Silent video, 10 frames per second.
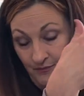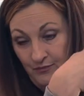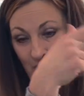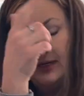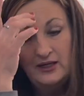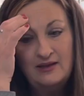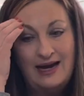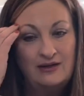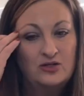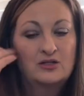planted
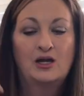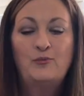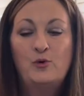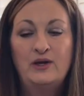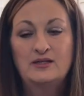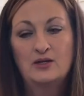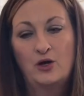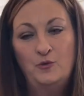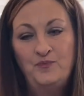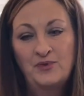that just a couple weeks ago.